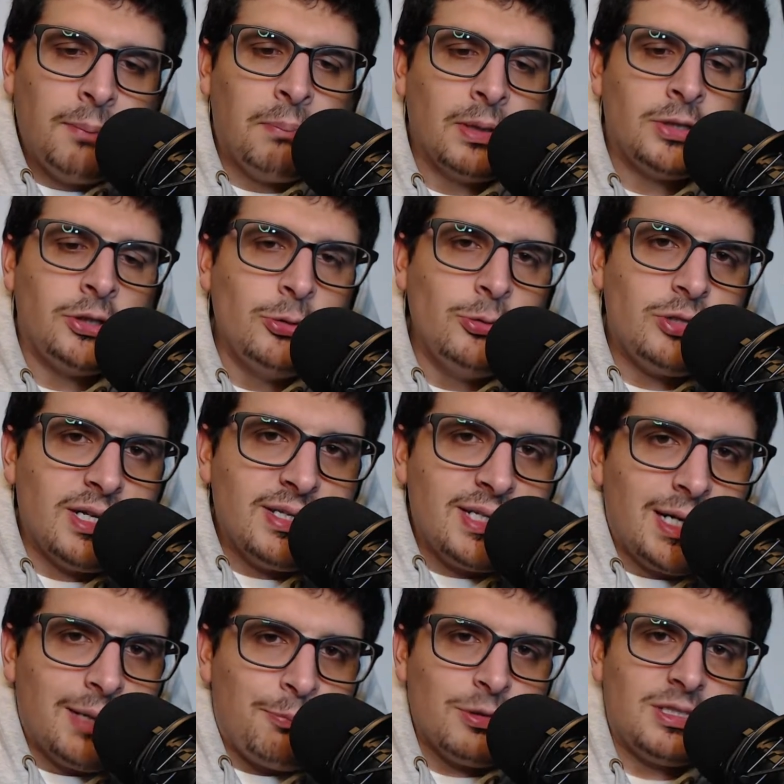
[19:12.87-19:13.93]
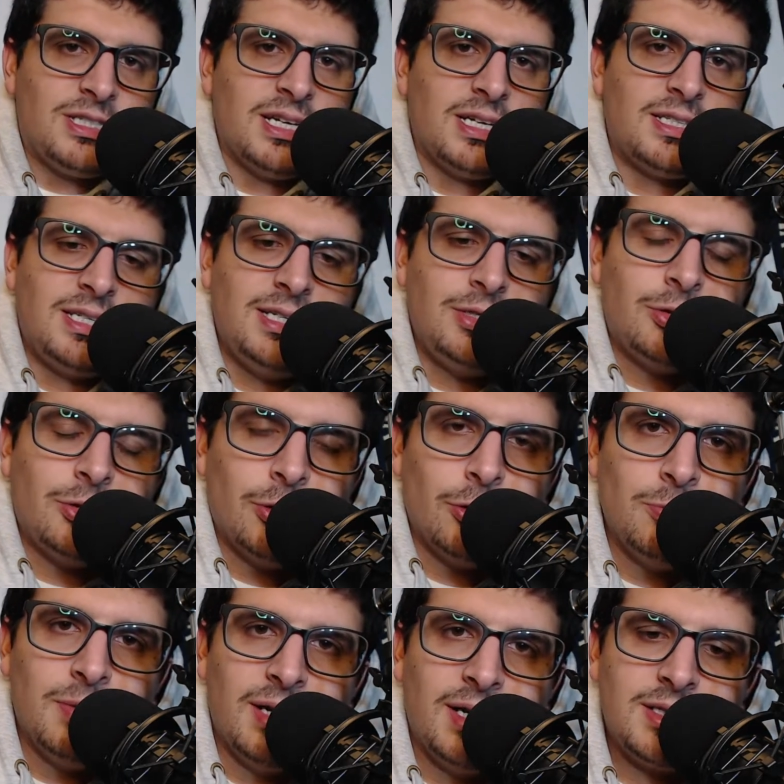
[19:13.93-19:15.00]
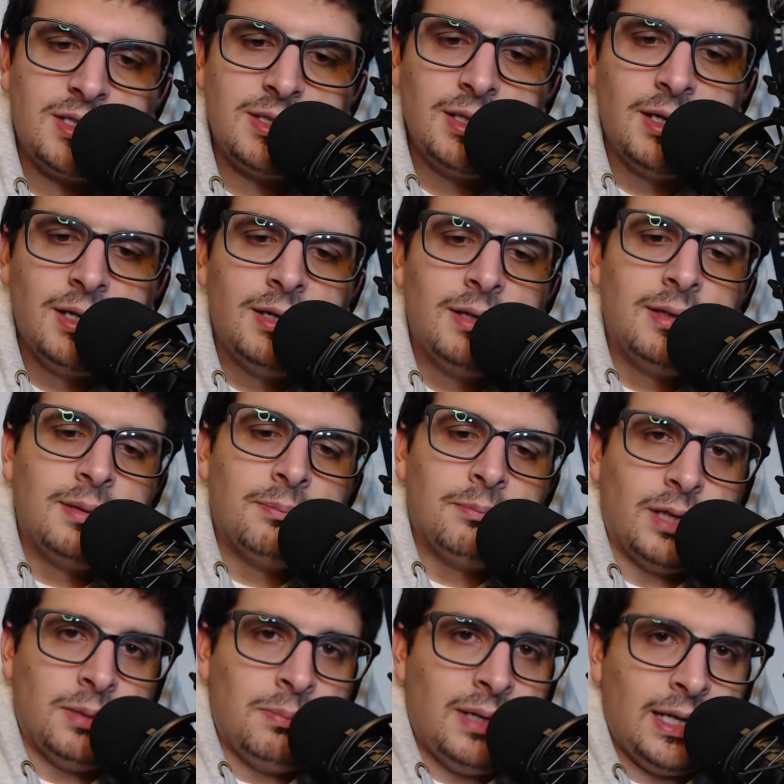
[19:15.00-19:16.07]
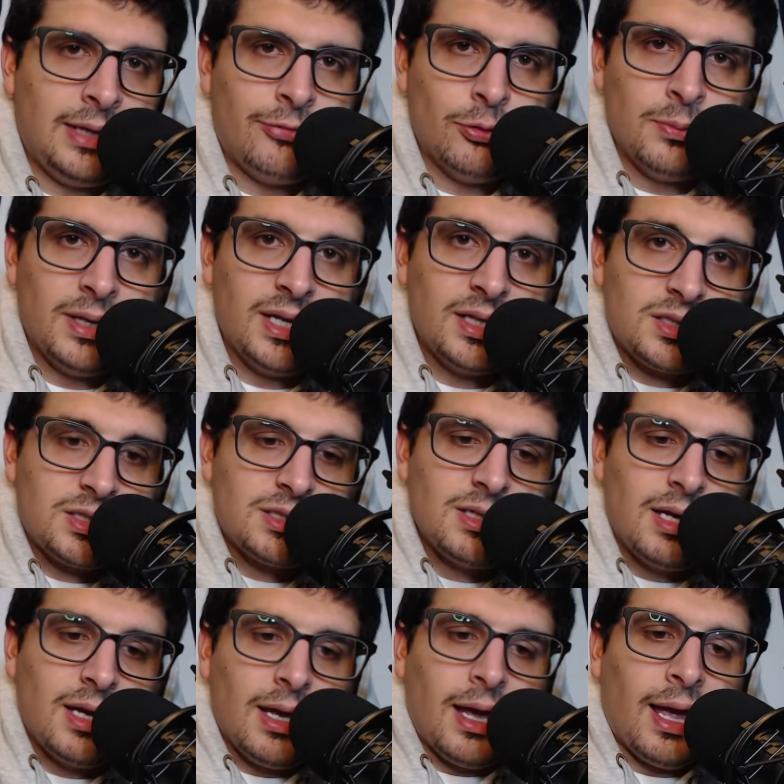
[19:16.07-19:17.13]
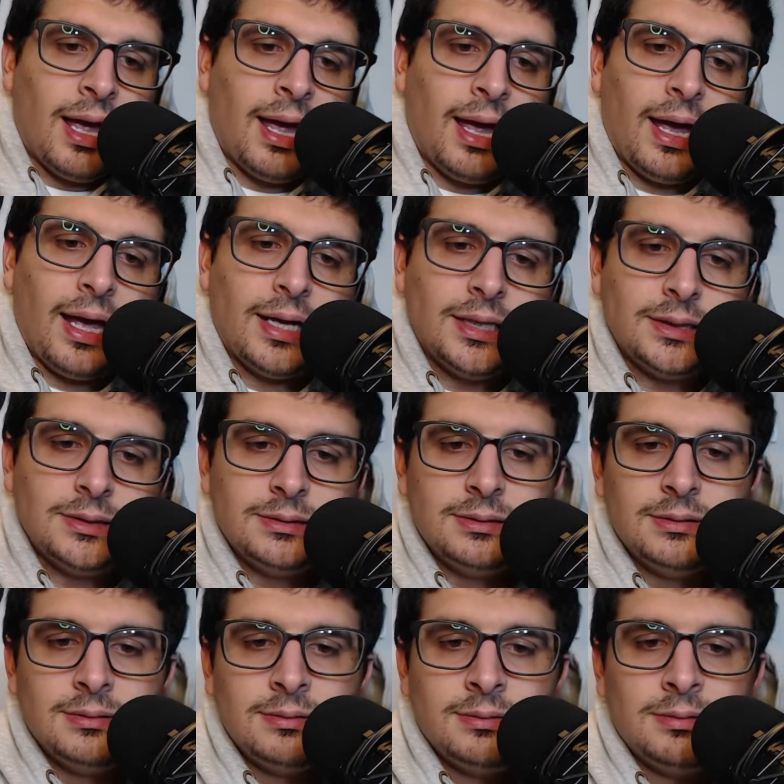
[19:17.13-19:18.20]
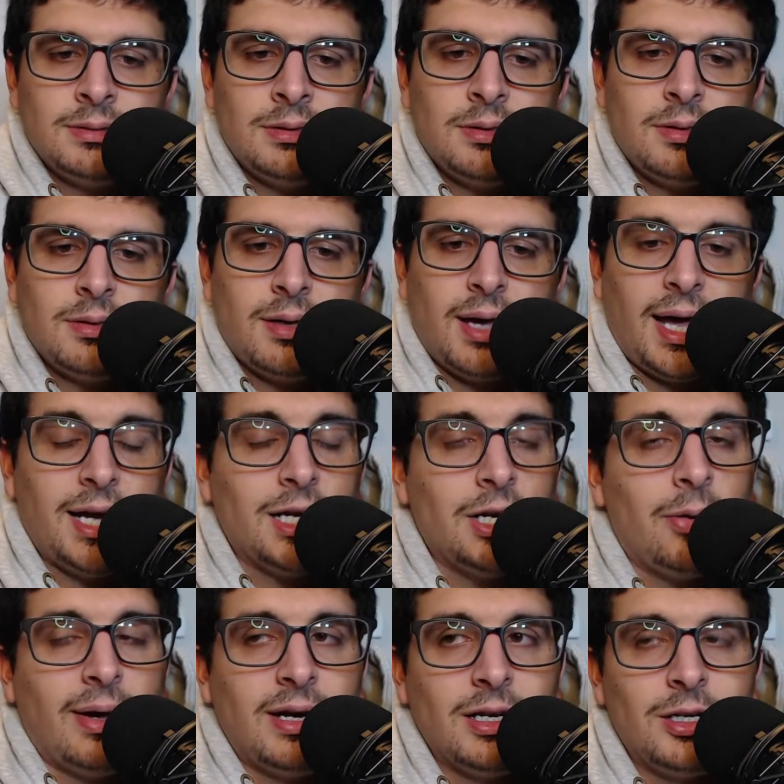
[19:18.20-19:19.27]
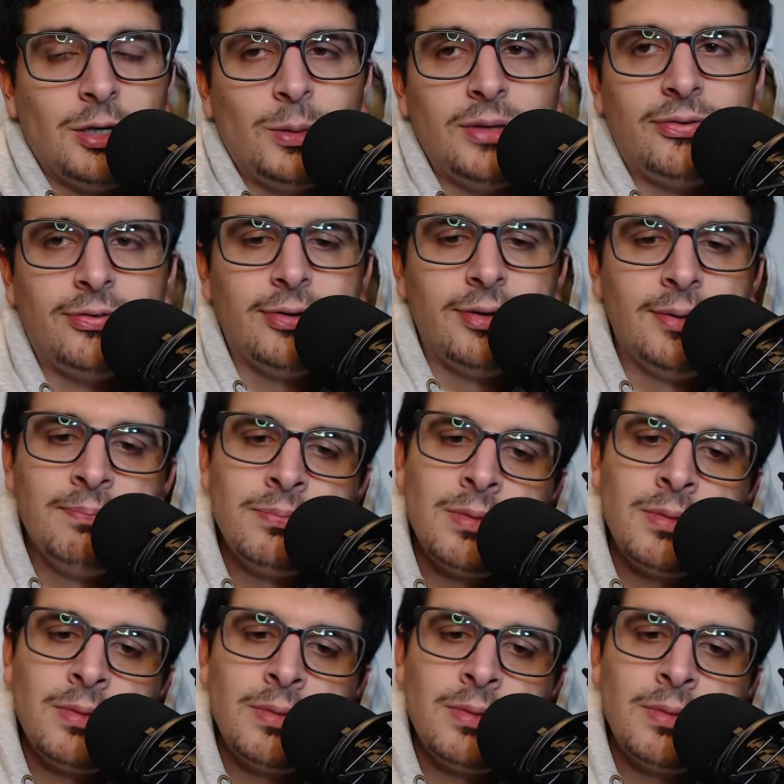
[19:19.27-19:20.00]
But Deuce ended up with 16 total minutes, played meaningful minutes, and I don't know if